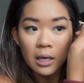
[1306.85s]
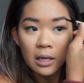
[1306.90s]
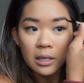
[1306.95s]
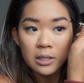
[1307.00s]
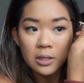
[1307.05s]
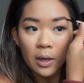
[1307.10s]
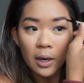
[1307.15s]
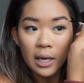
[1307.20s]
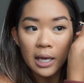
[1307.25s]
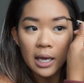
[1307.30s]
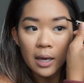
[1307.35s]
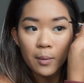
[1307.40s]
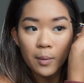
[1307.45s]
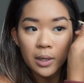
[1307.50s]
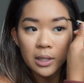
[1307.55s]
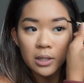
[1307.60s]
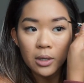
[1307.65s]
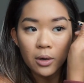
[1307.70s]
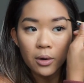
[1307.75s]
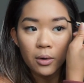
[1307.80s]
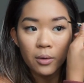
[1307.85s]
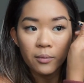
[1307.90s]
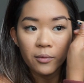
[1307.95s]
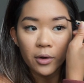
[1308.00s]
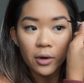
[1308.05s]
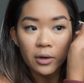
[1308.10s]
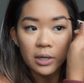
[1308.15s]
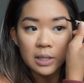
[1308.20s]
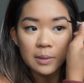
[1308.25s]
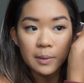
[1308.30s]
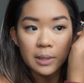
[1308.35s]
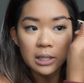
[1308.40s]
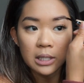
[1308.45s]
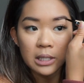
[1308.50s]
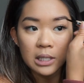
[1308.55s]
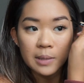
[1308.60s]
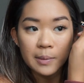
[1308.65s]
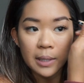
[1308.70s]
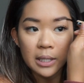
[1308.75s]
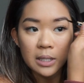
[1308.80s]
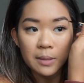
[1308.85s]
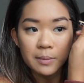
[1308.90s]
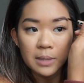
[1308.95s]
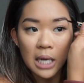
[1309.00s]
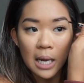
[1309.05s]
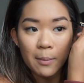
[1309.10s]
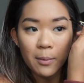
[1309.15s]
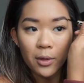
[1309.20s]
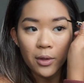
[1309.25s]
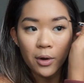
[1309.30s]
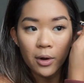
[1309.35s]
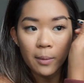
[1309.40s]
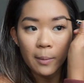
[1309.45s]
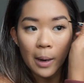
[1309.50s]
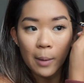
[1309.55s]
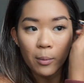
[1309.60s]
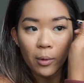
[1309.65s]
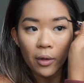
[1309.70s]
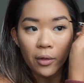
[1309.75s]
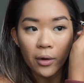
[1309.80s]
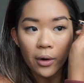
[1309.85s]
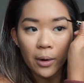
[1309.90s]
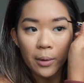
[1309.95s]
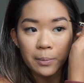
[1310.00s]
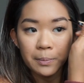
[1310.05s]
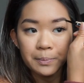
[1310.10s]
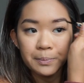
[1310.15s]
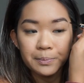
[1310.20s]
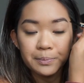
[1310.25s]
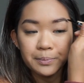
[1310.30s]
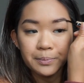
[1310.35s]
So I can't wait to go home for Christmas and spend some time with her and my brother.